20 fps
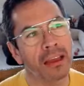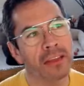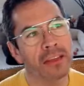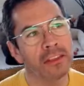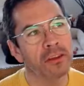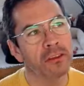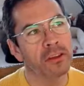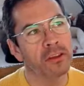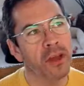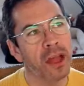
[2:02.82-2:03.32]

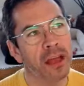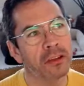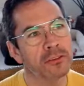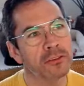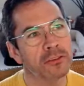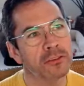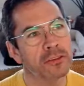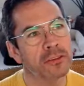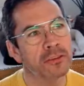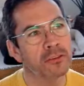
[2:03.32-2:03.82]
don't know how
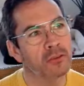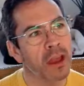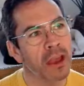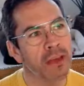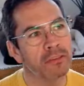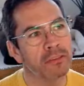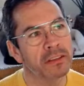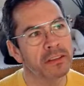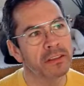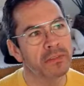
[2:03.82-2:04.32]
to
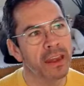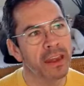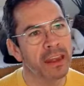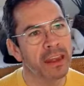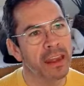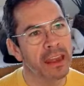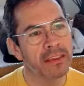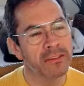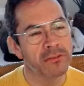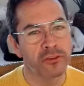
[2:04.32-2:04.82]
describe the
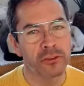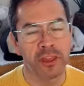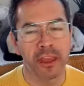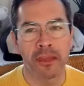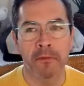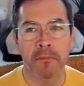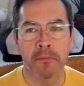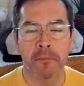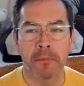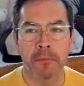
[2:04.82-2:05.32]
debate
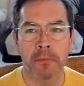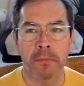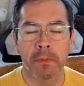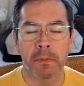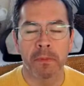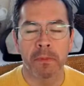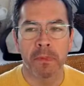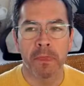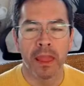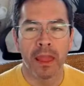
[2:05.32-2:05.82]
yesterday.
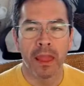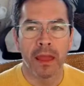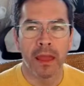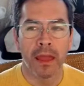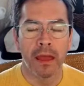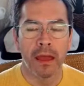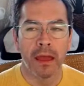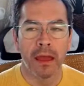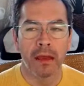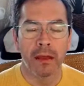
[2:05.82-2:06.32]

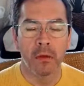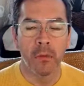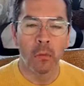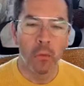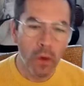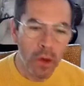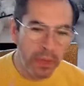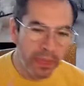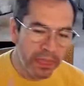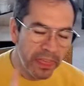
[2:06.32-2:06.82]

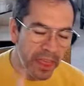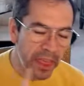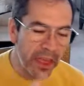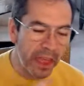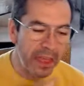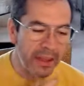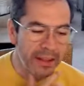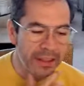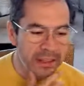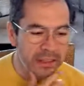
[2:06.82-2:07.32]
One thing
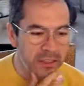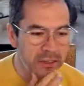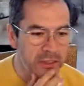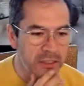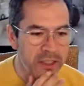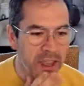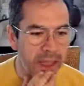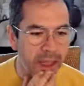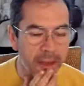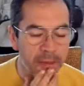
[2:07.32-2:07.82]
I need to
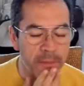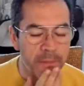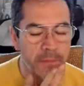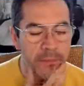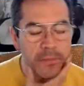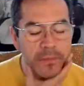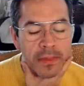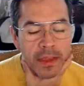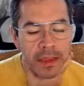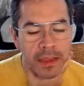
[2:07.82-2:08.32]
say
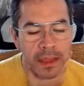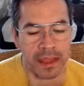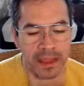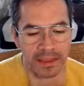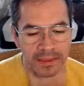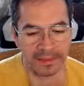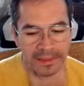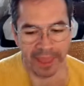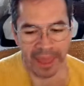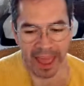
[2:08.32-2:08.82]

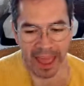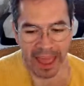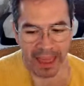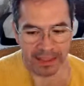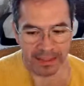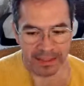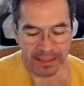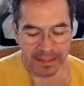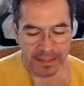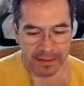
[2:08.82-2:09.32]
is
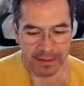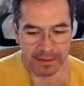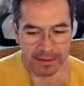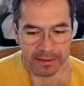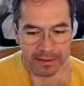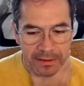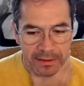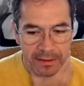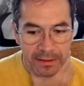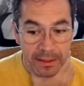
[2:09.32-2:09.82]
that
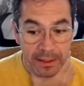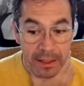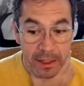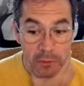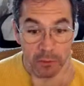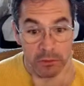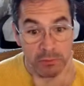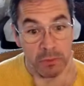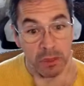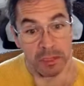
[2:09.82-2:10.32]

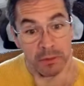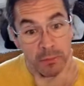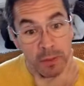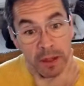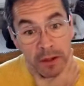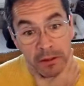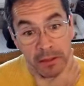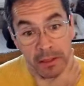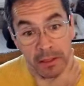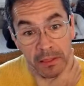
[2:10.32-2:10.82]
it was much
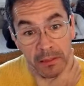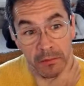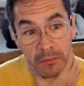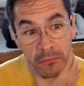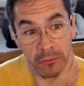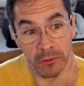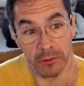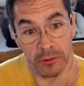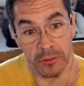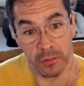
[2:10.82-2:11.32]
better than the
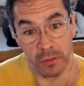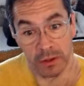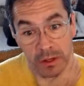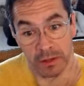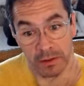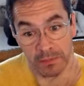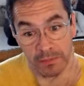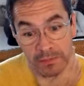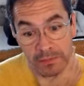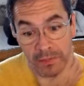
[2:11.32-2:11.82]
first
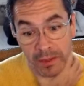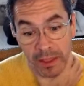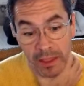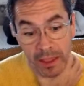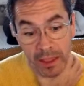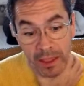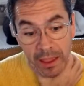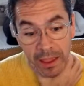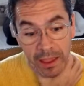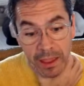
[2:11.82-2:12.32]
one.
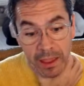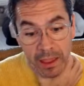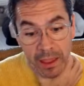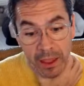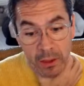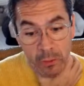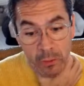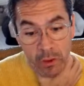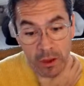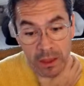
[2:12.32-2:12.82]

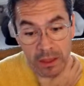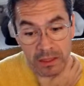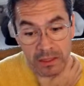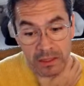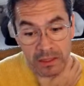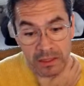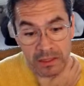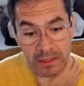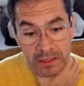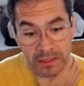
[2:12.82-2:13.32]
It
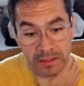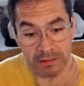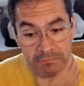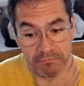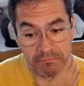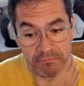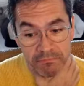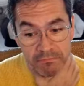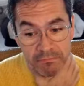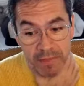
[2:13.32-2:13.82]
was
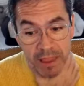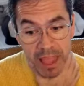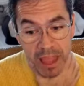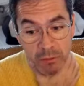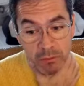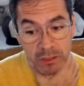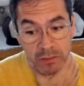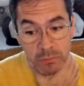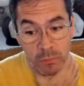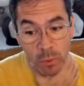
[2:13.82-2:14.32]

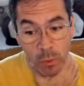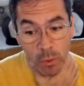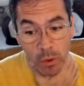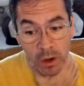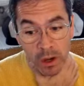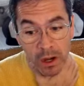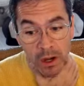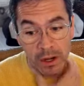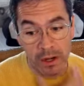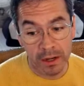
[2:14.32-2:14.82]

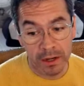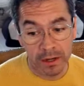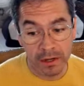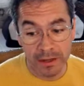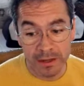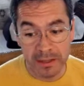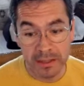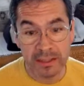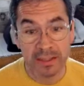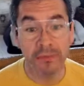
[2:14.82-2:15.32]
more
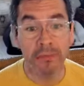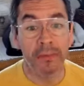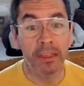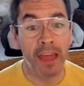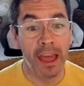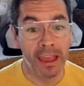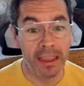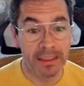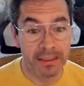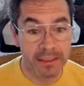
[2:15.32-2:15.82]

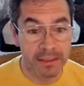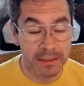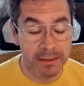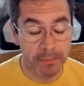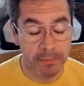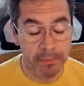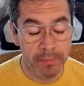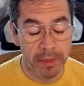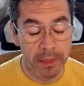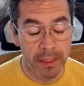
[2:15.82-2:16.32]
civilized.